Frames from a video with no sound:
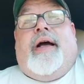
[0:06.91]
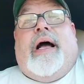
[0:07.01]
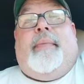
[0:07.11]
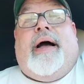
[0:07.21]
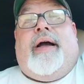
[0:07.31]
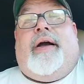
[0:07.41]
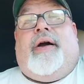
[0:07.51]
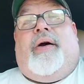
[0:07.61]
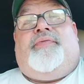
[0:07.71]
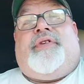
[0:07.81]
I'm out
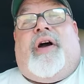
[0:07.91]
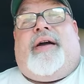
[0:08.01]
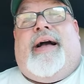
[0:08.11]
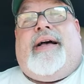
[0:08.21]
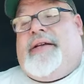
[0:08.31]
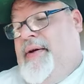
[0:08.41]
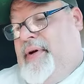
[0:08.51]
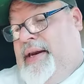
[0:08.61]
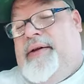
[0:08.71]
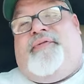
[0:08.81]
here. I'm sorry, guys. I
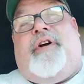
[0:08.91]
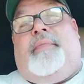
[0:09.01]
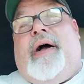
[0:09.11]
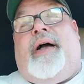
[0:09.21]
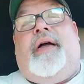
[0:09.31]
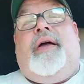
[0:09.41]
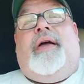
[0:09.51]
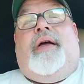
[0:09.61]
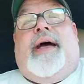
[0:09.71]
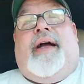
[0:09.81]
haven't. I didn't film my
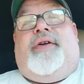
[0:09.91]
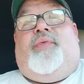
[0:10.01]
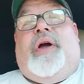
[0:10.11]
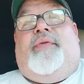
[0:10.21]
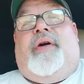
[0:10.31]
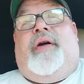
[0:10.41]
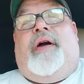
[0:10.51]
out here in the river.